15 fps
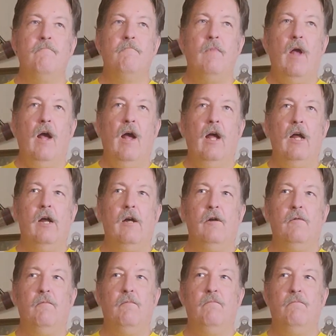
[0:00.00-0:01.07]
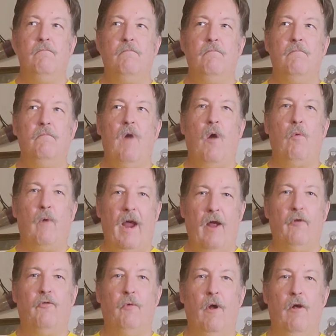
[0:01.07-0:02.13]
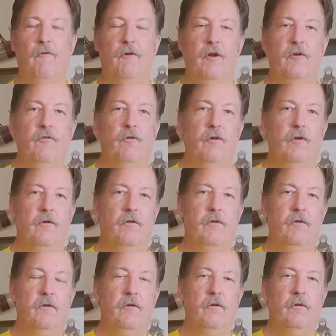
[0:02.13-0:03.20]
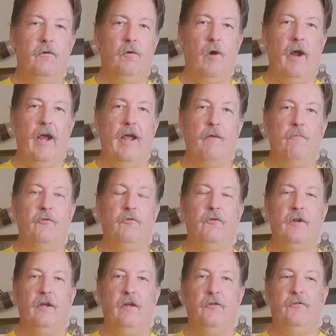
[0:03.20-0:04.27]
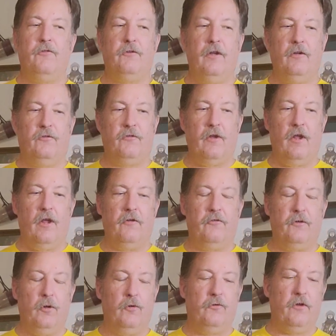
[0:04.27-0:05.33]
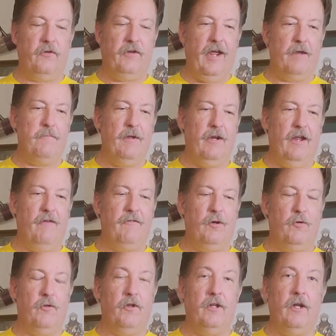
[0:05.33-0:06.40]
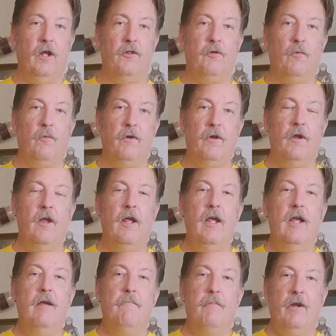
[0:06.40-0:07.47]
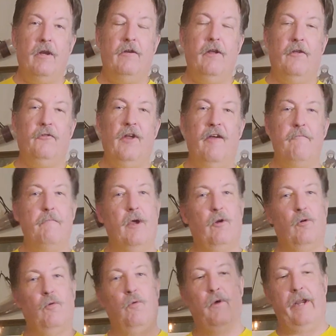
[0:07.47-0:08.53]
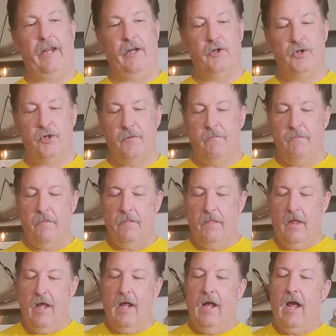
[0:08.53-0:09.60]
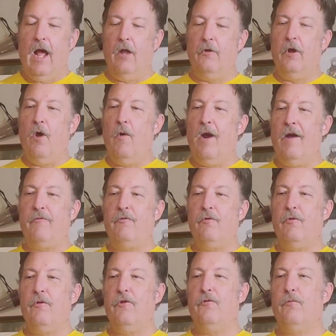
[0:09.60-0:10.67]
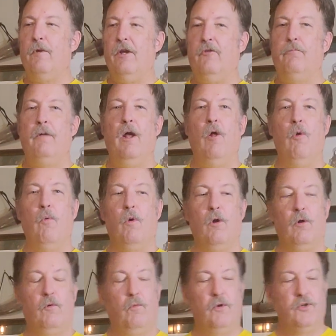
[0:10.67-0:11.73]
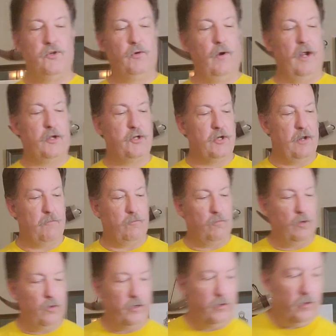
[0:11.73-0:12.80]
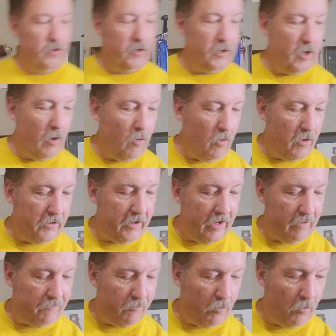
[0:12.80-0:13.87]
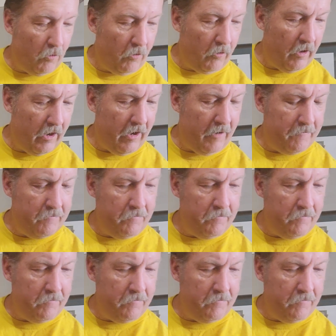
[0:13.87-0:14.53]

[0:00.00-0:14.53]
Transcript: around 1,200 grams, and it's still a tad bit heavier than the other one, but it does have better reach. I'll know after this week's Pell work which direction I'm really going to go on that for